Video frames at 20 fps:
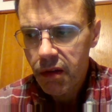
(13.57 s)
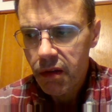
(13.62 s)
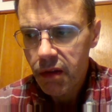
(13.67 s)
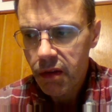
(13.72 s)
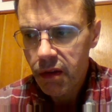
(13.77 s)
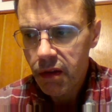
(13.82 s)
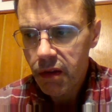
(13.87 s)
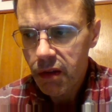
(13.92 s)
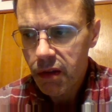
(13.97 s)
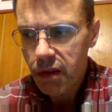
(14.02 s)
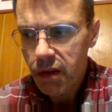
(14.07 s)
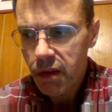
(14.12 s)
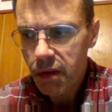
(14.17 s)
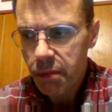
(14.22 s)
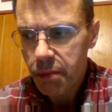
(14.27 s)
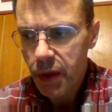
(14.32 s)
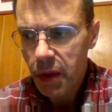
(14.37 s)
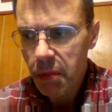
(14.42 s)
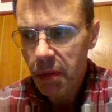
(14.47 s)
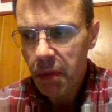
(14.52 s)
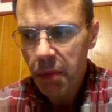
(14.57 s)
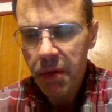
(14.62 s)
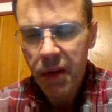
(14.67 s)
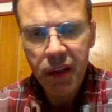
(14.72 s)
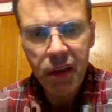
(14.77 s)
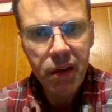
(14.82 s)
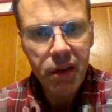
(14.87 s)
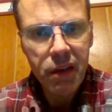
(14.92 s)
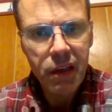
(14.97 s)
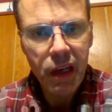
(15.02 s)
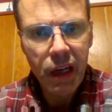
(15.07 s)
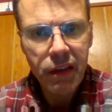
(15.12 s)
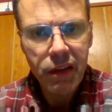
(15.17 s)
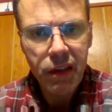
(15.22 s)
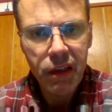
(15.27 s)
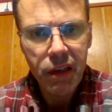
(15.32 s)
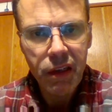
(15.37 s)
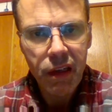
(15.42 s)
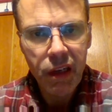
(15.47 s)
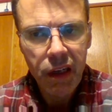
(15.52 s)
probably year
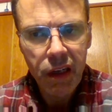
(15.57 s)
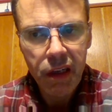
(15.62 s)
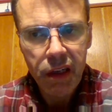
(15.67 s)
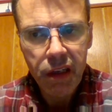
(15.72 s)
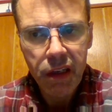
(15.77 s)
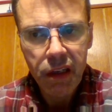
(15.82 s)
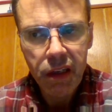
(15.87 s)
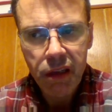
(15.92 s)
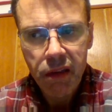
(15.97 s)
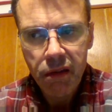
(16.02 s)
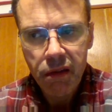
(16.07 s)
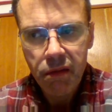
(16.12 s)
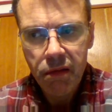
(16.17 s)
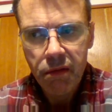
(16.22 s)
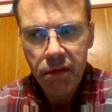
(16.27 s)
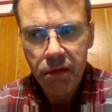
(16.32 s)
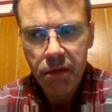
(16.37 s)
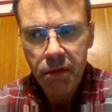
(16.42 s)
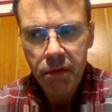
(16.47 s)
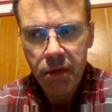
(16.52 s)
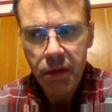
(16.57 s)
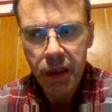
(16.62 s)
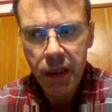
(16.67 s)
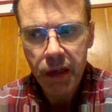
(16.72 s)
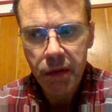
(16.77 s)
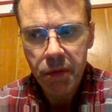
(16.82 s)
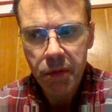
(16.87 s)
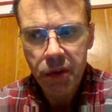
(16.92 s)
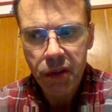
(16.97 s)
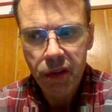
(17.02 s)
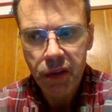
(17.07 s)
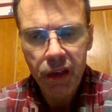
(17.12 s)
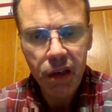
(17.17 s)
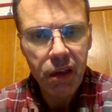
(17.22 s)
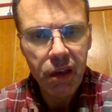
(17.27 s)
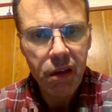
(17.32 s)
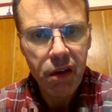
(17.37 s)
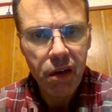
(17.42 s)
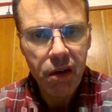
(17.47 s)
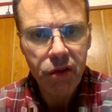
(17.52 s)
1980 when I was
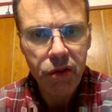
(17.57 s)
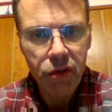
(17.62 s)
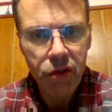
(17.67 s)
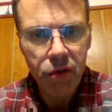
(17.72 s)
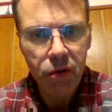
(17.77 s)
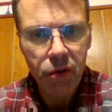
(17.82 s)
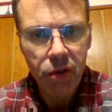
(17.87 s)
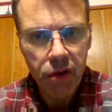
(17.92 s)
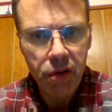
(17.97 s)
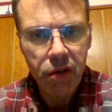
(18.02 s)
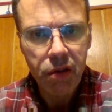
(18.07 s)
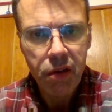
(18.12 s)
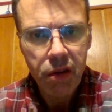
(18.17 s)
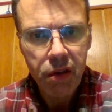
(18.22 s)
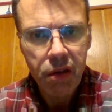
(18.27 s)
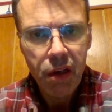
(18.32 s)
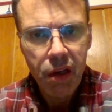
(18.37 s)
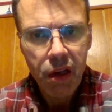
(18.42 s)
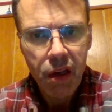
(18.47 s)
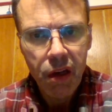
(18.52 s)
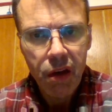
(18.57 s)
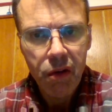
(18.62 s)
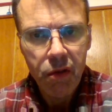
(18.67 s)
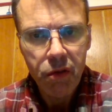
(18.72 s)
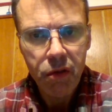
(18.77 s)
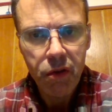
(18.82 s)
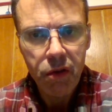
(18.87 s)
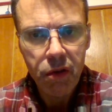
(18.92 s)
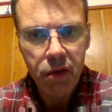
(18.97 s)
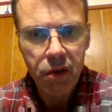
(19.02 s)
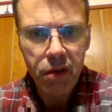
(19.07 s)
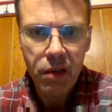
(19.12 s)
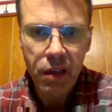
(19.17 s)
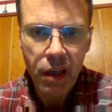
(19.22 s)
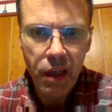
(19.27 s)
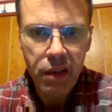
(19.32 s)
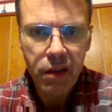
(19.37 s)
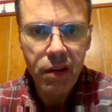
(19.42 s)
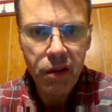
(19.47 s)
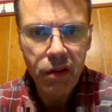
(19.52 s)
8 years old, or
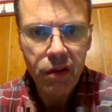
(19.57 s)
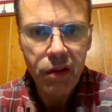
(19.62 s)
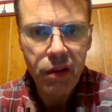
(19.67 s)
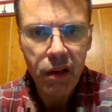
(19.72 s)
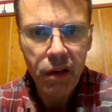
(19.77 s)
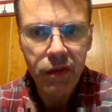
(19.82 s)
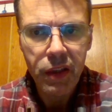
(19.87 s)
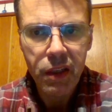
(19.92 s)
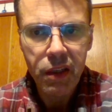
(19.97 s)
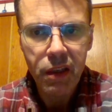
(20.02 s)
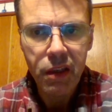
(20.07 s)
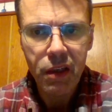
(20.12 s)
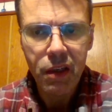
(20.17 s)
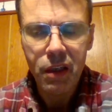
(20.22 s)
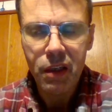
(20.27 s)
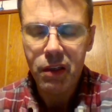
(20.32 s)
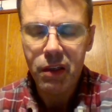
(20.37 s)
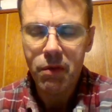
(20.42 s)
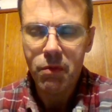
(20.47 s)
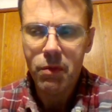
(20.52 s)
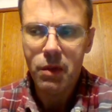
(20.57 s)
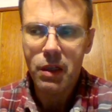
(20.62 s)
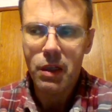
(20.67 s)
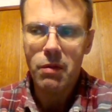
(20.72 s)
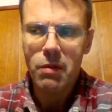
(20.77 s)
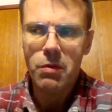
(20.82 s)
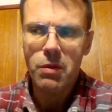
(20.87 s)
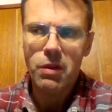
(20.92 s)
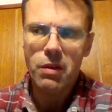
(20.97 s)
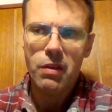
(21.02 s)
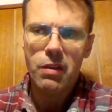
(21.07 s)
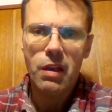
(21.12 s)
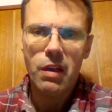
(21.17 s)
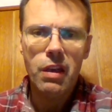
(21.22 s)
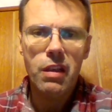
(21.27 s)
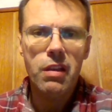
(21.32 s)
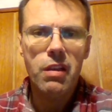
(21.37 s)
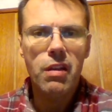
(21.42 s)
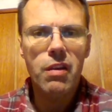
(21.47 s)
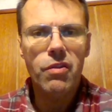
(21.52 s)
1979 when I was
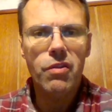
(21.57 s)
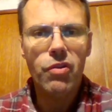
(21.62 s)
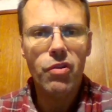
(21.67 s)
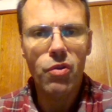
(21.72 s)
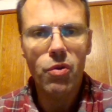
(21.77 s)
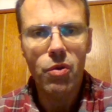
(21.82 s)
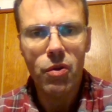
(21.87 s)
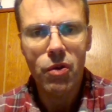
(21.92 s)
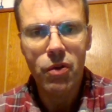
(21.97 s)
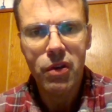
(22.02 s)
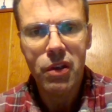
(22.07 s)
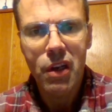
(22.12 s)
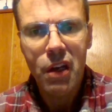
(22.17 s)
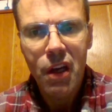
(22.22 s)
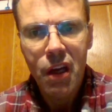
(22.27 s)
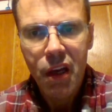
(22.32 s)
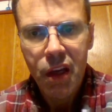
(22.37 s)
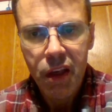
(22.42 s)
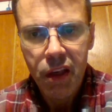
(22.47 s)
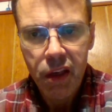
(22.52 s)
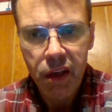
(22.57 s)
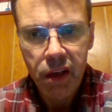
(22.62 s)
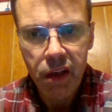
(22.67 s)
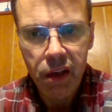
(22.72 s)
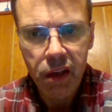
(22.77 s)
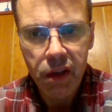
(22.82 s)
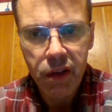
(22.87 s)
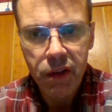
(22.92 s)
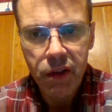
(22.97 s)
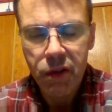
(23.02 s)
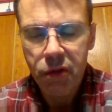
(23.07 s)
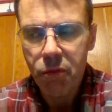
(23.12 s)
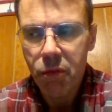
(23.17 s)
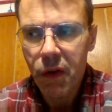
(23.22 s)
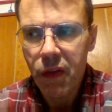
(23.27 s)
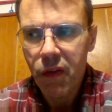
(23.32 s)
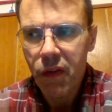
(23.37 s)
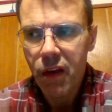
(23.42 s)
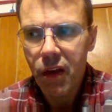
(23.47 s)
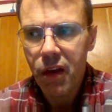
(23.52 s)
8 years old, is
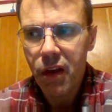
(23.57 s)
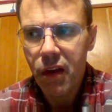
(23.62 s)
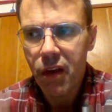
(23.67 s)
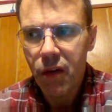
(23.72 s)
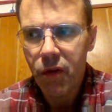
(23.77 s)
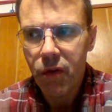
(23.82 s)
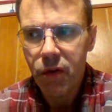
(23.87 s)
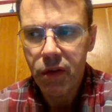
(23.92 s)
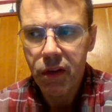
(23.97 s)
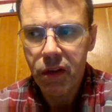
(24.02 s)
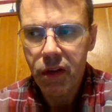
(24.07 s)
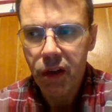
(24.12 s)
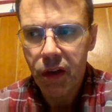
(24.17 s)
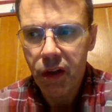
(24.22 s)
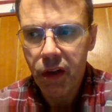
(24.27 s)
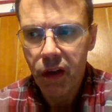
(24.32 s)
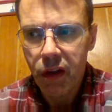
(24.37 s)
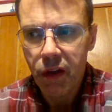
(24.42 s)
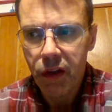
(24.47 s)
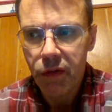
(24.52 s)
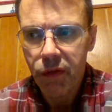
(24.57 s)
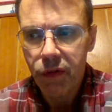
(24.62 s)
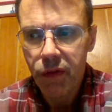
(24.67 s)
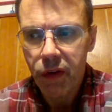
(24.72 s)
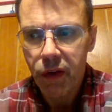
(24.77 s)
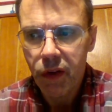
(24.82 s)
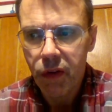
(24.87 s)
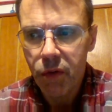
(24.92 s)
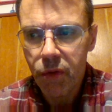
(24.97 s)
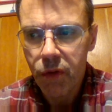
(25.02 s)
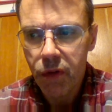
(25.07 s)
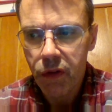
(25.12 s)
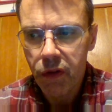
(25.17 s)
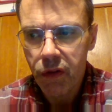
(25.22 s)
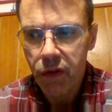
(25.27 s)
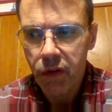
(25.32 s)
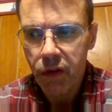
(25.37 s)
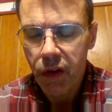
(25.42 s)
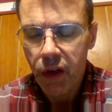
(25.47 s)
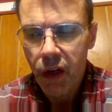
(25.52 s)
when they already have
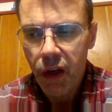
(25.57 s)
recorded